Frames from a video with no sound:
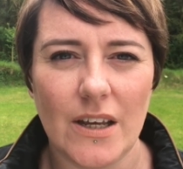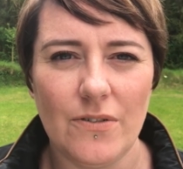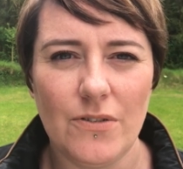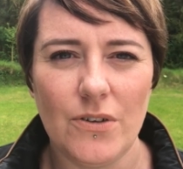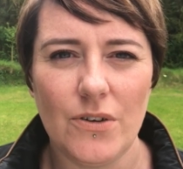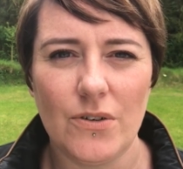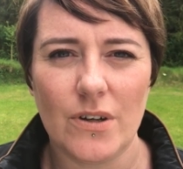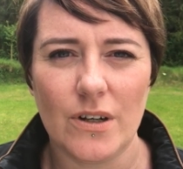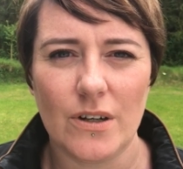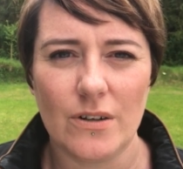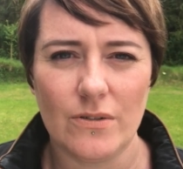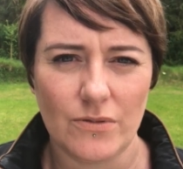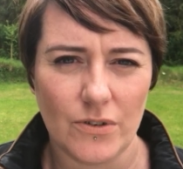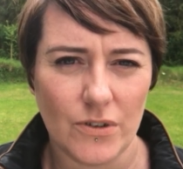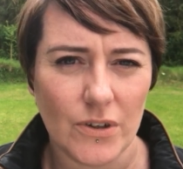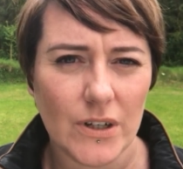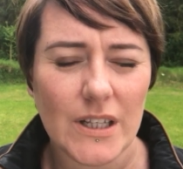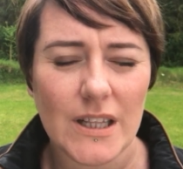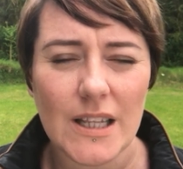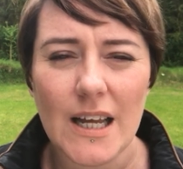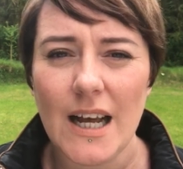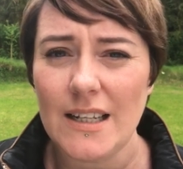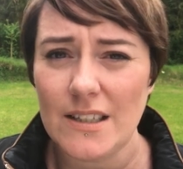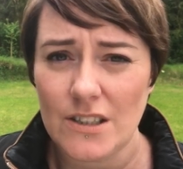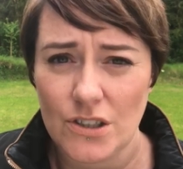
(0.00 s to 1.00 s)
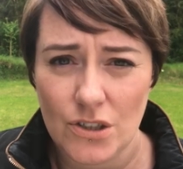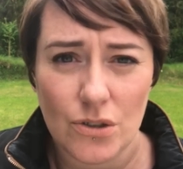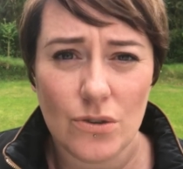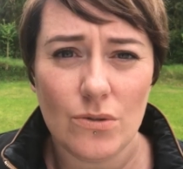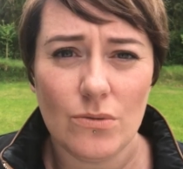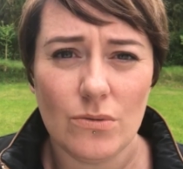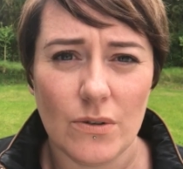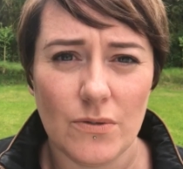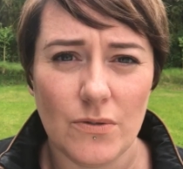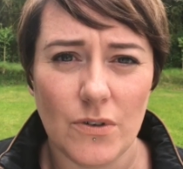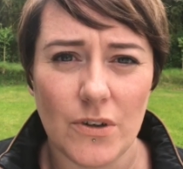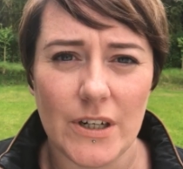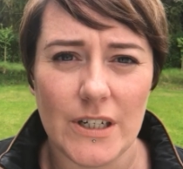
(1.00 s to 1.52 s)
If you can avoid that,
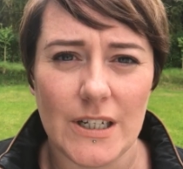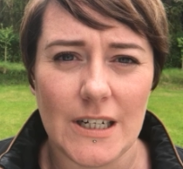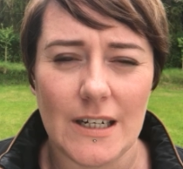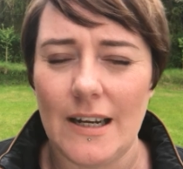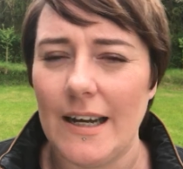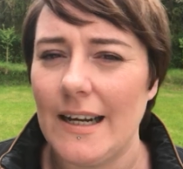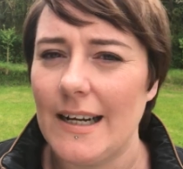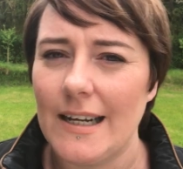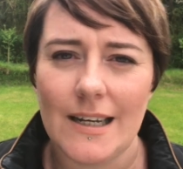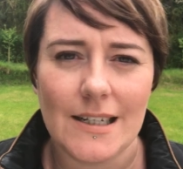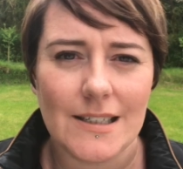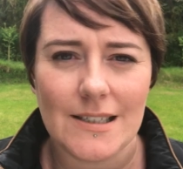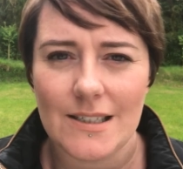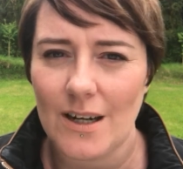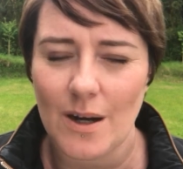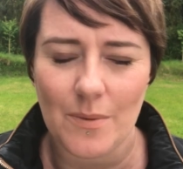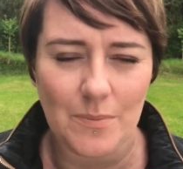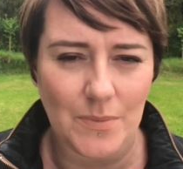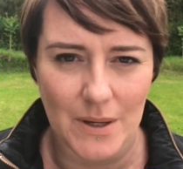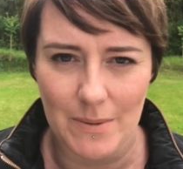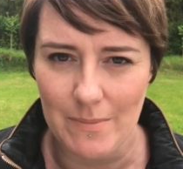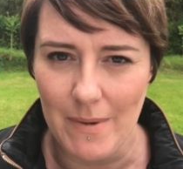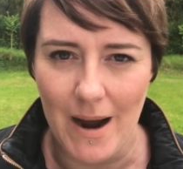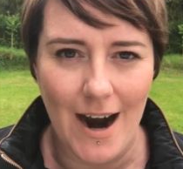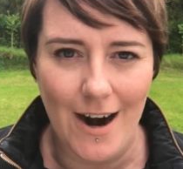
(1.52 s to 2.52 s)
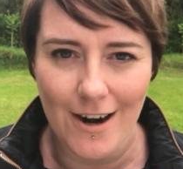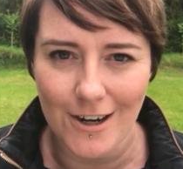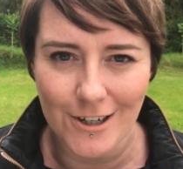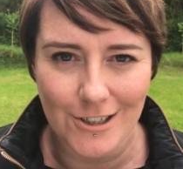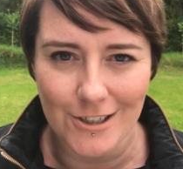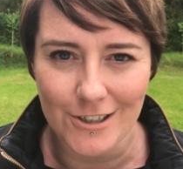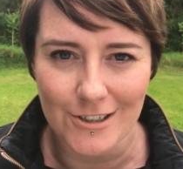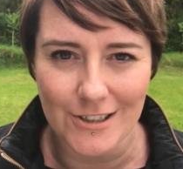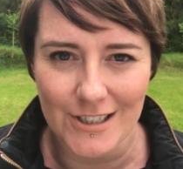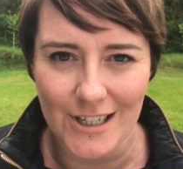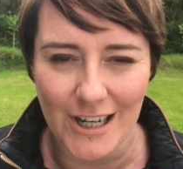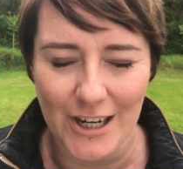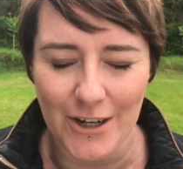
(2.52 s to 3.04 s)
do avoid it. Like, let's not be
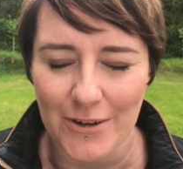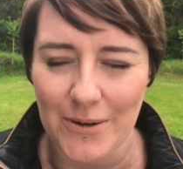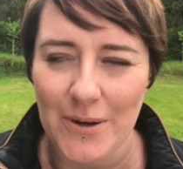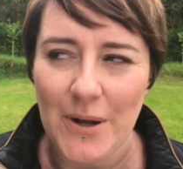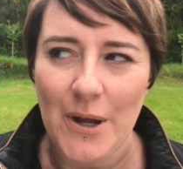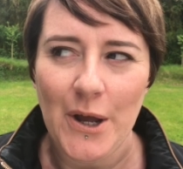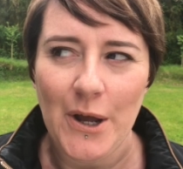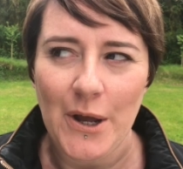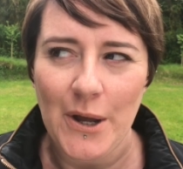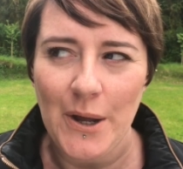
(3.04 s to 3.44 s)
martyrs here.